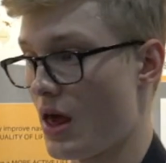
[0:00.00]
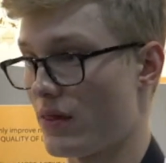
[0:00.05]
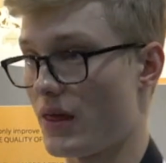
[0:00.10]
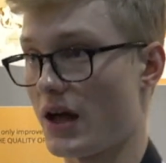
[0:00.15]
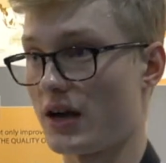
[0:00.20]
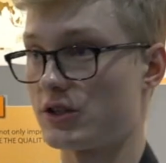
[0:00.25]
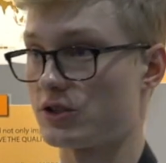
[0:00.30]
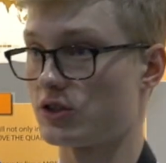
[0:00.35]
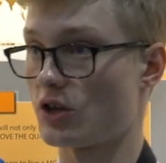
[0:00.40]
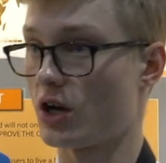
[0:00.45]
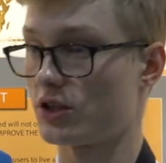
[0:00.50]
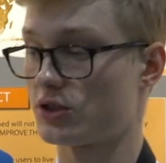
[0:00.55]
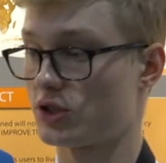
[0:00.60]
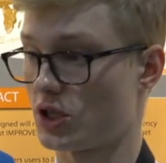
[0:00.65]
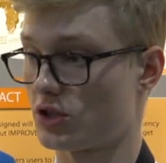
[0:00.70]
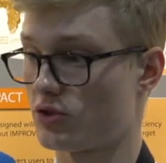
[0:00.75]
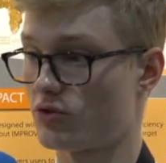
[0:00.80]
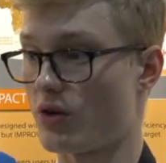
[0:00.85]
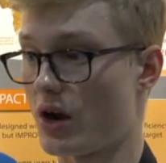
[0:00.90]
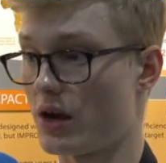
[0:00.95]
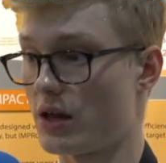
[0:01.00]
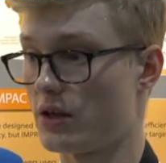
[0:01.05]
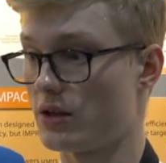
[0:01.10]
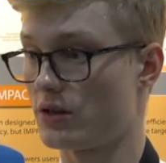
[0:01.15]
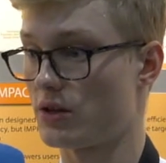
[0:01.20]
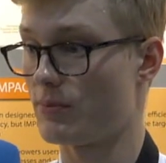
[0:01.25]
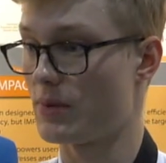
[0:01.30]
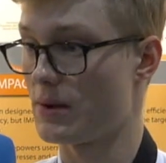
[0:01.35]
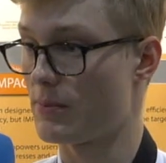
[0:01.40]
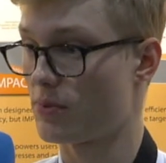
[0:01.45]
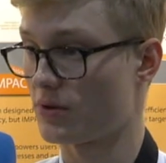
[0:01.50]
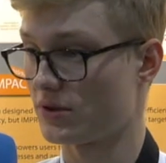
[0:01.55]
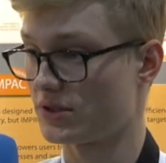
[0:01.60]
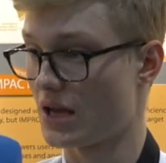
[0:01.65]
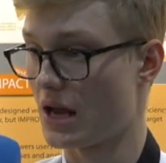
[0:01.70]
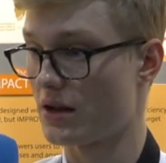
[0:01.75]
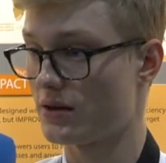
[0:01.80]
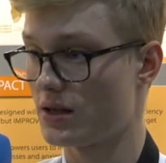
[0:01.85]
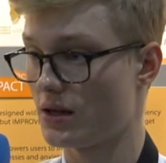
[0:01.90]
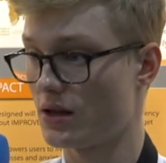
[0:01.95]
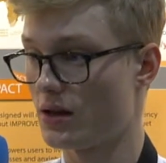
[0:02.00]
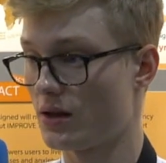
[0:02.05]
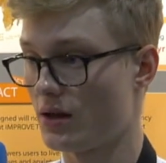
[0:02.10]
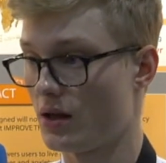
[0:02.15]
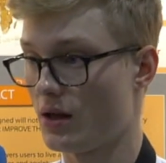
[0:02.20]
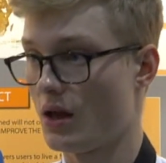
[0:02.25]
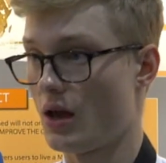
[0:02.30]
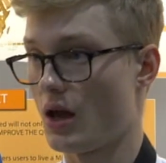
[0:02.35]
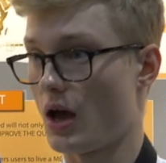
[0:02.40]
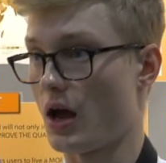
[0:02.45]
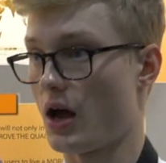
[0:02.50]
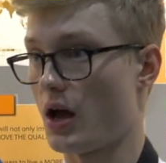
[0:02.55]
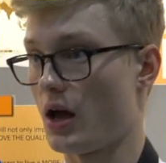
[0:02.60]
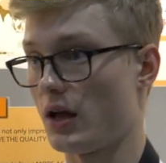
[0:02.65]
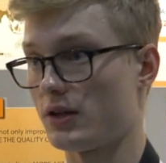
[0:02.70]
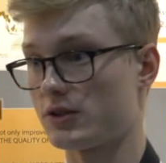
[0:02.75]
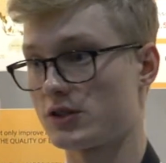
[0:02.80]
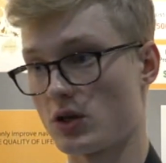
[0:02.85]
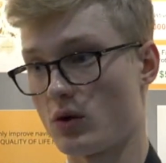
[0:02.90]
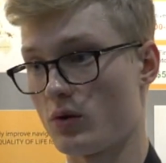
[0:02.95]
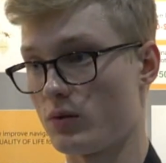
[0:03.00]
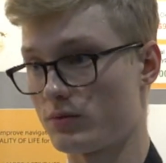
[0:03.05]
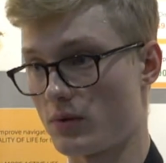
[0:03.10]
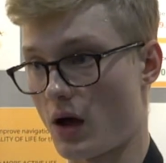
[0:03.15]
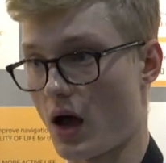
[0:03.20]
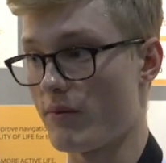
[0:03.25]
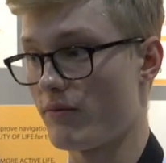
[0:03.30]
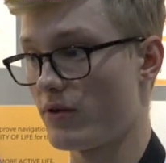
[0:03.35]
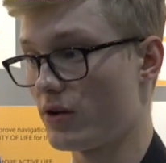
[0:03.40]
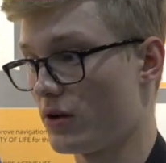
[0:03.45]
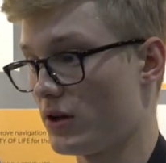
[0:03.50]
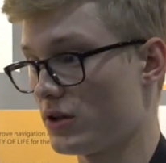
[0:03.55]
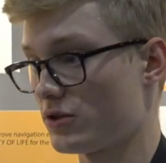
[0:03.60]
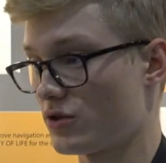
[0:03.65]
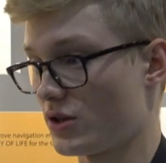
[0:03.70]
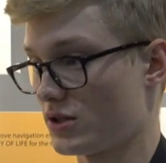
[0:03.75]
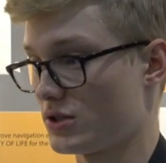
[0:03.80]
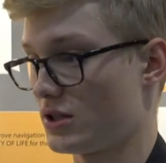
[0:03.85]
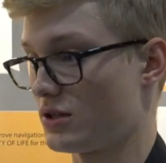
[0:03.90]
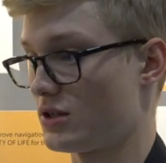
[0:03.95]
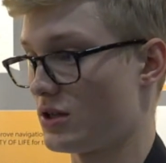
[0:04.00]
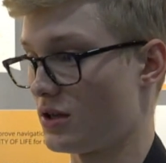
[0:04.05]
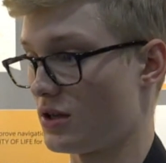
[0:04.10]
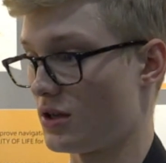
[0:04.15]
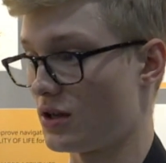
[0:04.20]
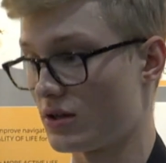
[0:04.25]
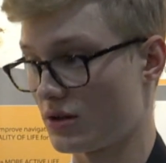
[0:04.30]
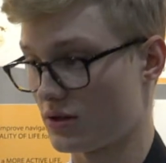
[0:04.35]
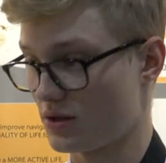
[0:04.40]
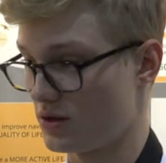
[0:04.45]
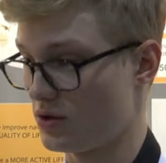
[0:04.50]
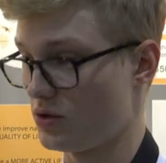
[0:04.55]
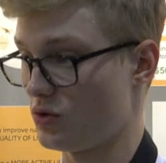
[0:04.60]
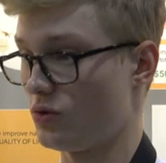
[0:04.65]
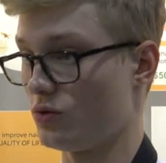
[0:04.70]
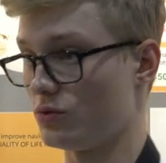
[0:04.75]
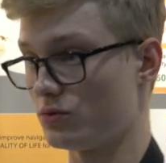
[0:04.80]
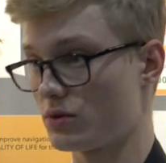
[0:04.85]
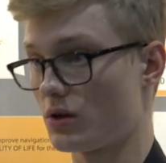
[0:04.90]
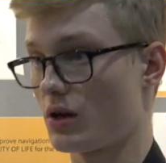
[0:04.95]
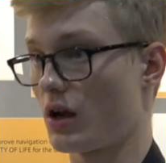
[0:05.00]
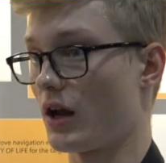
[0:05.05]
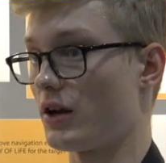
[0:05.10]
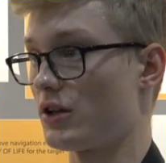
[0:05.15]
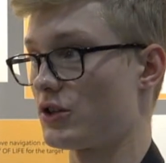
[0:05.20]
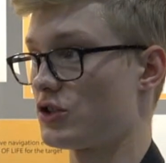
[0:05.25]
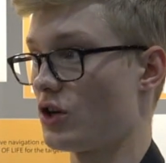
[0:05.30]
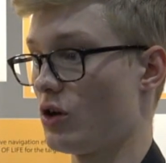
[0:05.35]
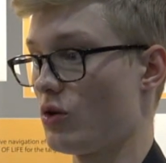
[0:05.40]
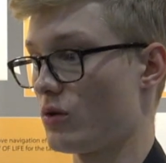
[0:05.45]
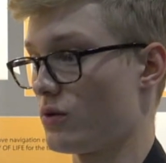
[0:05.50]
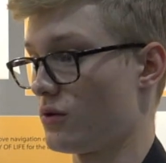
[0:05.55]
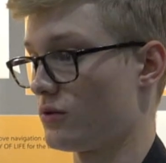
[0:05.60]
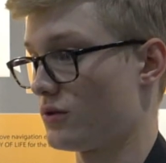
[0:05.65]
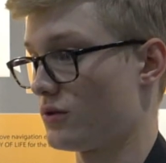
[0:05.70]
that is not just ready to be presented. So I'm very interested to kind of show